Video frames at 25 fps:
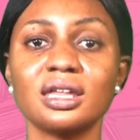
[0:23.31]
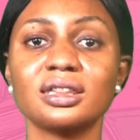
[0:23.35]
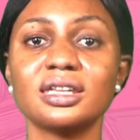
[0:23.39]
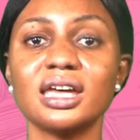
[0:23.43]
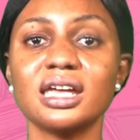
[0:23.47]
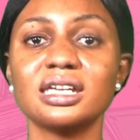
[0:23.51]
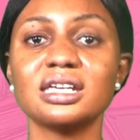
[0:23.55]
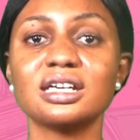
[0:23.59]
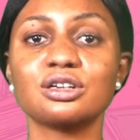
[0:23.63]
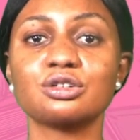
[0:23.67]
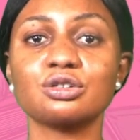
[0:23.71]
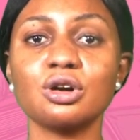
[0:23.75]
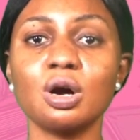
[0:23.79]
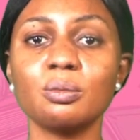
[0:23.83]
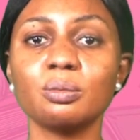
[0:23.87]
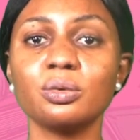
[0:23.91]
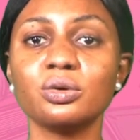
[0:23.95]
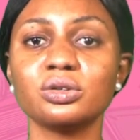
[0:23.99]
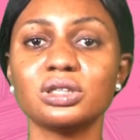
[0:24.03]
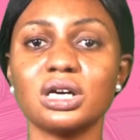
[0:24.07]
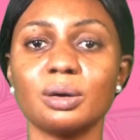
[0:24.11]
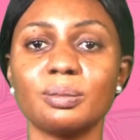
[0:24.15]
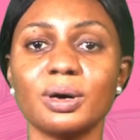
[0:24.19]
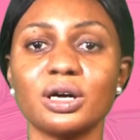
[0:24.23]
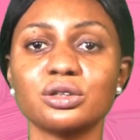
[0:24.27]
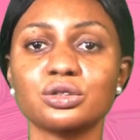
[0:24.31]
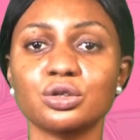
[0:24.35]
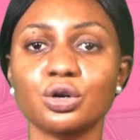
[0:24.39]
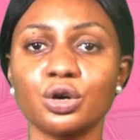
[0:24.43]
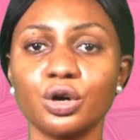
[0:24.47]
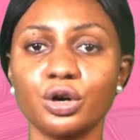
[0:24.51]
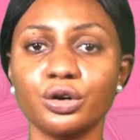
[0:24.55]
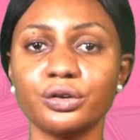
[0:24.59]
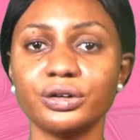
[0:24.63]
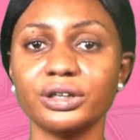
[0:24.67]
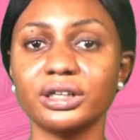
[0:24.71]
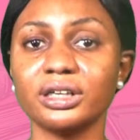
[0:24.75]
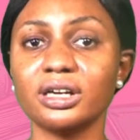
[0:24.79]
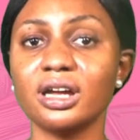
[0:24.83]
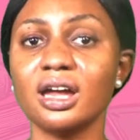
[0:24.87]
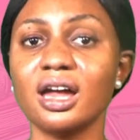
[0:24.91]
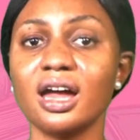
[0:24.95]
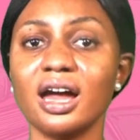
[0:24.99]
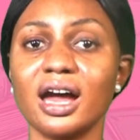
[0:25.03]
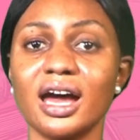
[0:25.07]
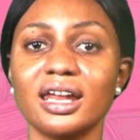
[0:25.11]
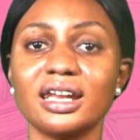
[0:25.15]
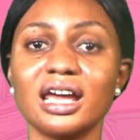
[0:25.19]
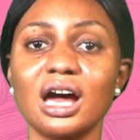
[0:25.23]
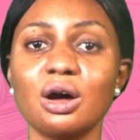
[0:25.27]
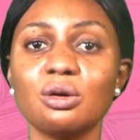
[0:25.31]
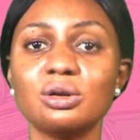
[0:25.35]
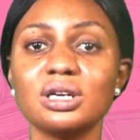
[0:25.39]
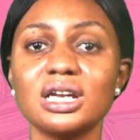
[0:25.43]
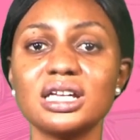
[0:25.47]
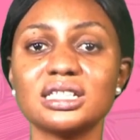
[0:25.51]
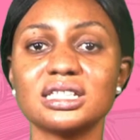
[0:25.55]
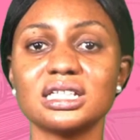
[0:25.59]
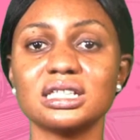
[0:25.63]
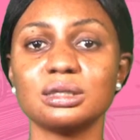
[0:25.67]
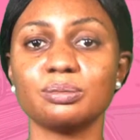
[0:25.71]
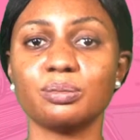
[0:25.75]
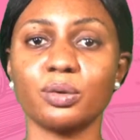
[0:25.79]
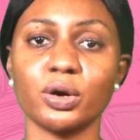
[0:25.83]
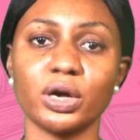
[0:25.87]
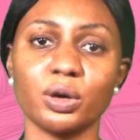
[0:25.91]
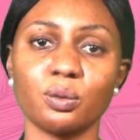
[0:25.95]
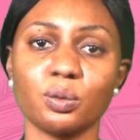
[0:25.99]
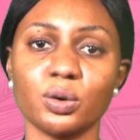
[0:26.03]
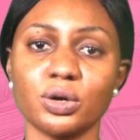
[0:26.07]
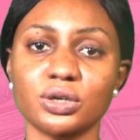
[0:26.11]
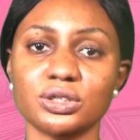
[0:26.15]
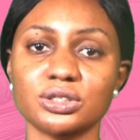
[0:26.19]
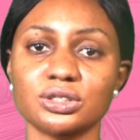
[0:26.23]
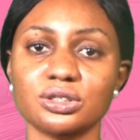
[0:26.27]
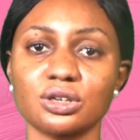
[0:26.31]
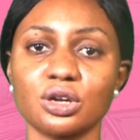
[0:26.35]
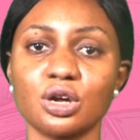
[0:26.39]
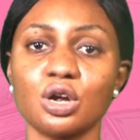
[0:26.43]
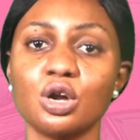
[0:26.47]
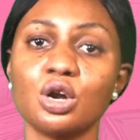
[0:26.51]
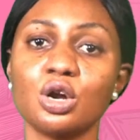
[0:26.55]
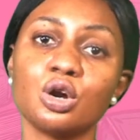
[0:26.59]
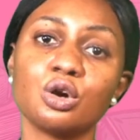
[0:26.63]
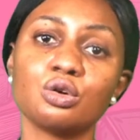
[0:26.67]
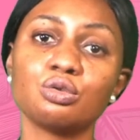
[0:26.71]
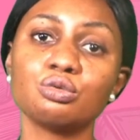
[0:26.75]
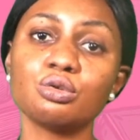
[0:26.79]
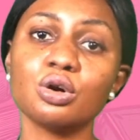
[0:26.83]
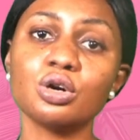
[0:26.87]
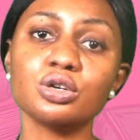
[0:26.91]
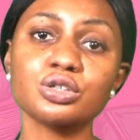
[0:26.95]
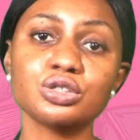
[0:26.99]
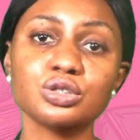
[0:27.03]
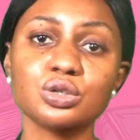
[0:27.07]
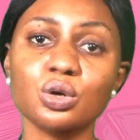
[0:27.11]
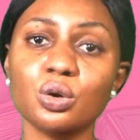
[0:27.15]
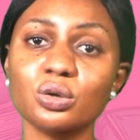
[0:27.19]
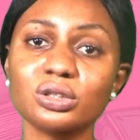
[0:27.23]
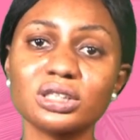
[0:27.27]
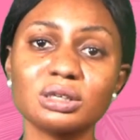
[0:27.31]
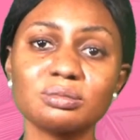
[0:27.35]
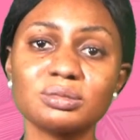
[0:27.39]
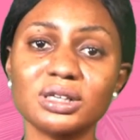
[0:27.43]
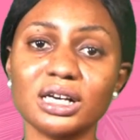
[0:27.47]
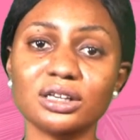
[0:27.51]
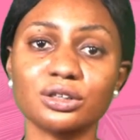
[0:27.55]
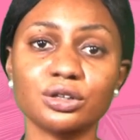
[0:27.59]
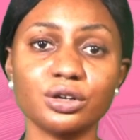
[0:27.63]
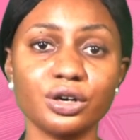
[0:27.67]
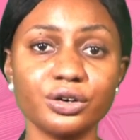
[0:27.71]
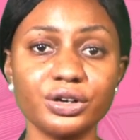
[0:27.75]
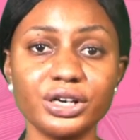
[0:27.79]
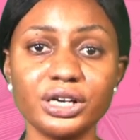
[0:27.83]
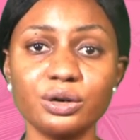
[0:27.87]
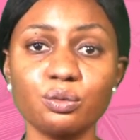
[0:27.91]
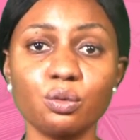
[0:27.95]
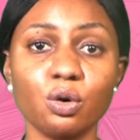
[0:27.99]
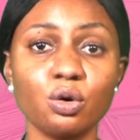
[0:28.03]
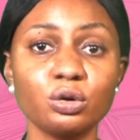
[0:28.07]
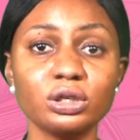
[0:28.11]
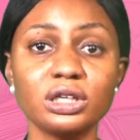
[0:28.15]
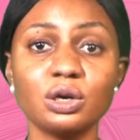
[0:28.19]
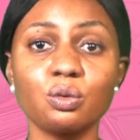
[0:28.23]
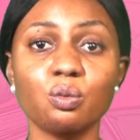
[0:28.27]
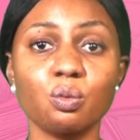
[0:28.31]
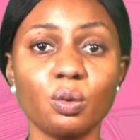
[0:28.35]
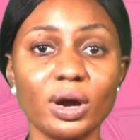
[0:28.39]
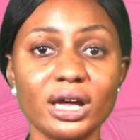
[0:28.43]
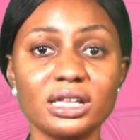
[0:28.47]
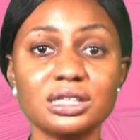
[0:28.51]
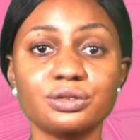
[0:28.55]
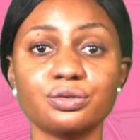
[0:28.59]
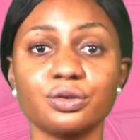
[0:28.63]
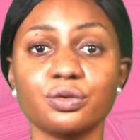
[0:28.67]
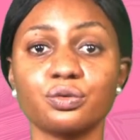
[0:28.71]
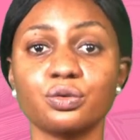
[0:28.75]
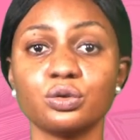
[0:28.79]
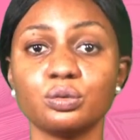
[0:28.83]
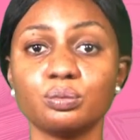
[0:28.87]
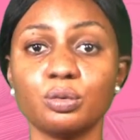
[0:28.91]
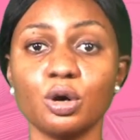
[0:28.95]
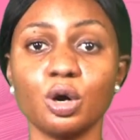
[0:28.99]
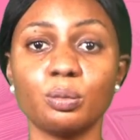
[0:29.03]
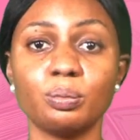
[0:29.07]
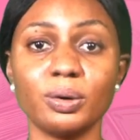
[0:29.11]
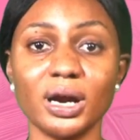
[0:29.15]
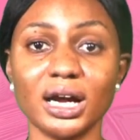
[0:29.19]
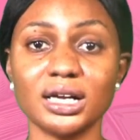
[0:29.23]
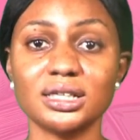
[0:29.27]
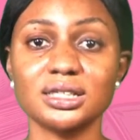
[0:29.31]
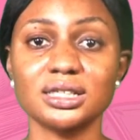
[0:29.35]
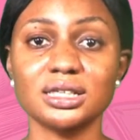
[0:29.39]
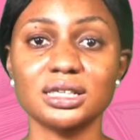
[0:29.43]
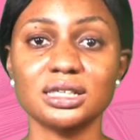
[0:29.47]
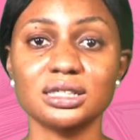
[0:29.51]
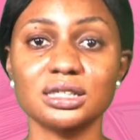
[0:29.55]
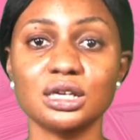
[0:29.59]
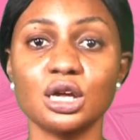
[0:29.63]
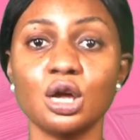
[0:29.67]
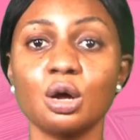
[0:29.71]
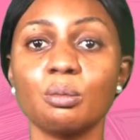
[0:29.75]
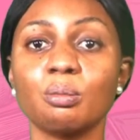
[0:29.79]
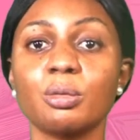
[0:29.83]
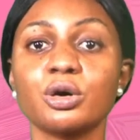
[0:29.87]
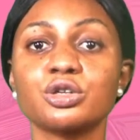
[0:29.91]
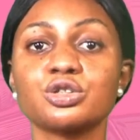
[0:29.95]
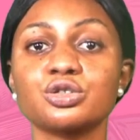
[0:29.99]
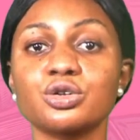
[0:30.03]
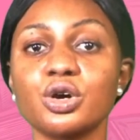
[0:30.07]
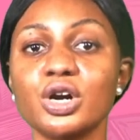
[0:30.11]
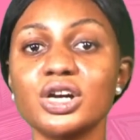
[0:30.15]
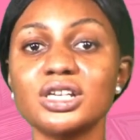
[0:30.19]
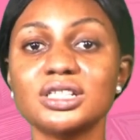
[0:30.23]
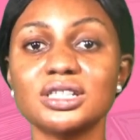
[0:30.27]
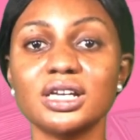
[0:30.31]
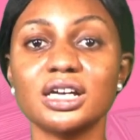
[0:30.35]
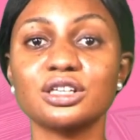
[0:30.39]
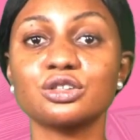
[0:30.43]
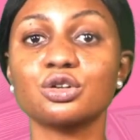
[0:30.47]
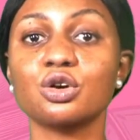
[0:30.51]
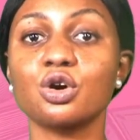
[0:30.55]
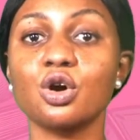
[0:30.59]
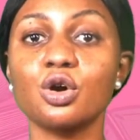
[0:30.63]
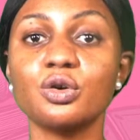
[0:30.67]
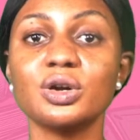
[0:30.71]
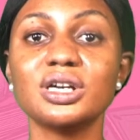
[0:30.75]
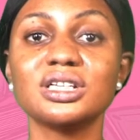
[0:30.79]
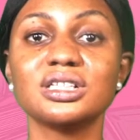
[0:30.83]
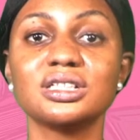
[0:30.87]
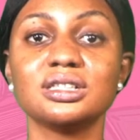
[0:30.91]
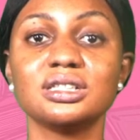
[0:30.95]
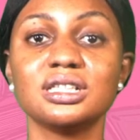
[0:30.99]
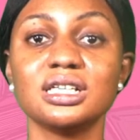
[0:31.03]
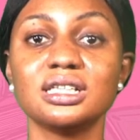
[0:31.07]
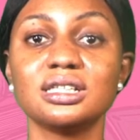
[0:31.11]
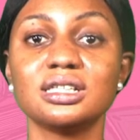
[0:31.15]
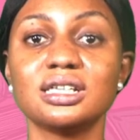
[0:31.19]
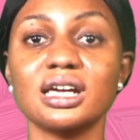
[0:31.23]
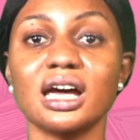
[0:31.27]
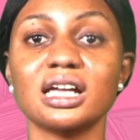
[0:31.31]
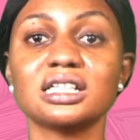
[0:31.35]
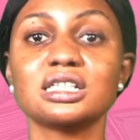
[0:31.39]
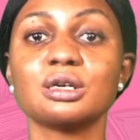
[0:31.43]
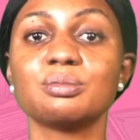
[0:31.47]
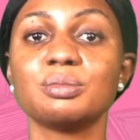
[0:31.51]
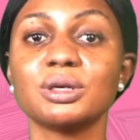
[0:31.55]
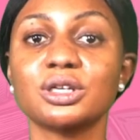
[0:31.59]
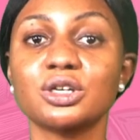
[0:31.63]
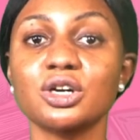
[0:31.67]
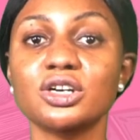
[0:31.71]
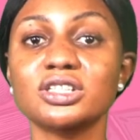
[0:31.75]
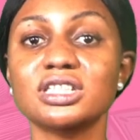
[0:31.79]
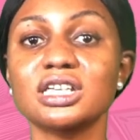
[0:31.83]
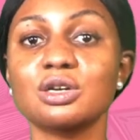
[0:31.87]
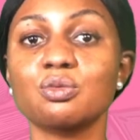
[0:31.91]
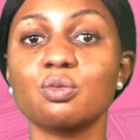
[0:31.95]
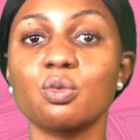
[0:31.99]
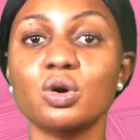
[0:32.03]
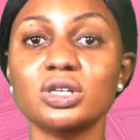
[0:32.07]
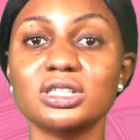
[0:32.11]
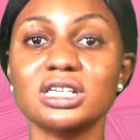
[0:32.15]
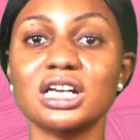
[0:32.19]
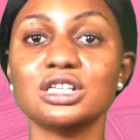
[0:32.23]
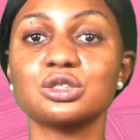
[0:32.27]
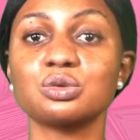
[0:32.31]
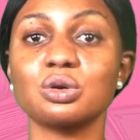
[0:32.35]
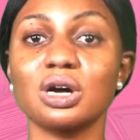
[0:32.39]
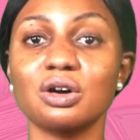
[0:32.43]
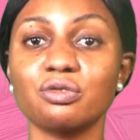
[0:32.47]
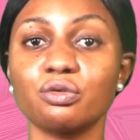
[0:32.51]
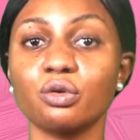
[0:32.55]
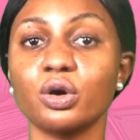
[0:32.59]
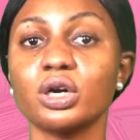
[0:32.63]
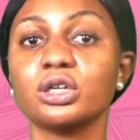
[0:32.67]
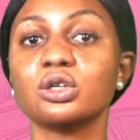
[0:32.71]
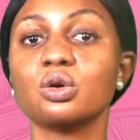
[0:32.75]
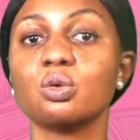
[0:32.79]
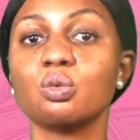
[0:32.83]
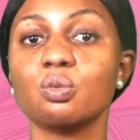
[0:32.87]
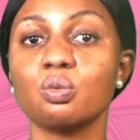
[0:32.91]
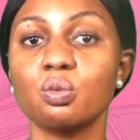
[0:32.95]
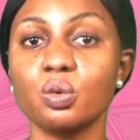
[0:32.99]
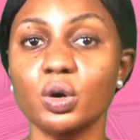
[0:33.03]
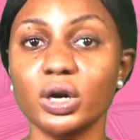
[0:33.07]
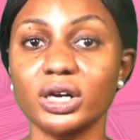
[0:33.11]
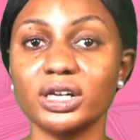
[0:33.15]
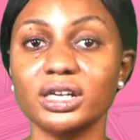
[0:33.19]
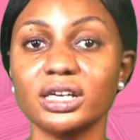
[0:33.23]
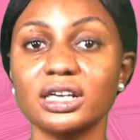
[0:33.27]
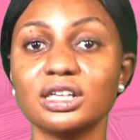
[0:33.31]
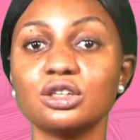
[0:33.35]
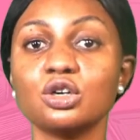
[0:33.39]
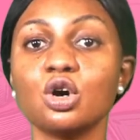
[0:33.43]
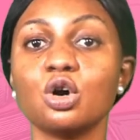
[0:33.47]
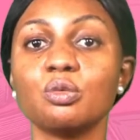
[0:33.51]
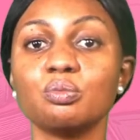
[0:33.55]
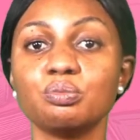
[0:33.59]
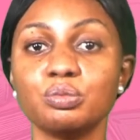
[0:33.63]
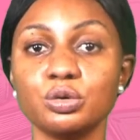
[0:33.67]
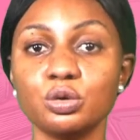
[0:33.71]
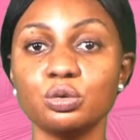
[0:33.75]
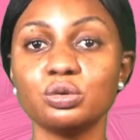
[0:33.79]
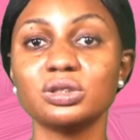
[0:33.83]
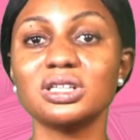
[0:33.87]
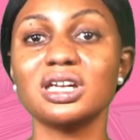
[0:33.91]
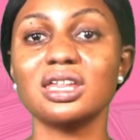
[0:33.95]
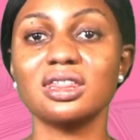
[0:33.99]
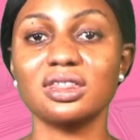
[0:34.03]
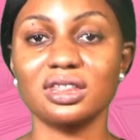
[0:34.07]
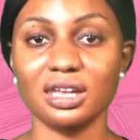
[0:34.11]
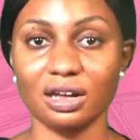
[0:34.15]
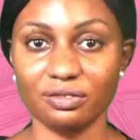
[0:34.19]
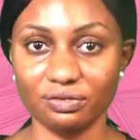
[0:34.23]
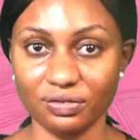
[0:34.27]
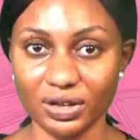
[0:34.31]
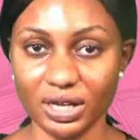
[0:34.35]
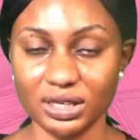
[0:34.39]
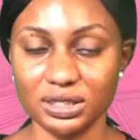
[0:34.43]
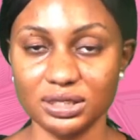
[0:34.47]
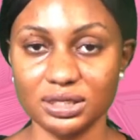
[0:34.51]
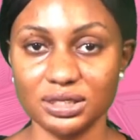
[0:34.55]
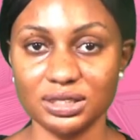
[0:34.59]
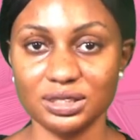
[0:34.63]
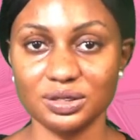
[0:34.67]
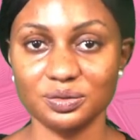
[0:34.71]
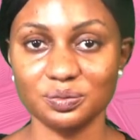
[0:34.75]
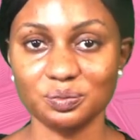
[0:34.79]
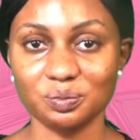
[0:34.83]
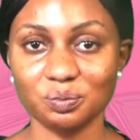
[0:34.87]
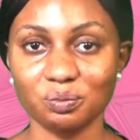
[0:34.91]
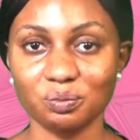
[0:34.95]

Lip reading: Then he grumbled about Curry and how lazy the boy was. Rose told him that Curry only went for football practice, but Troy said Curry did that because he wanted to avoid working on building their fence.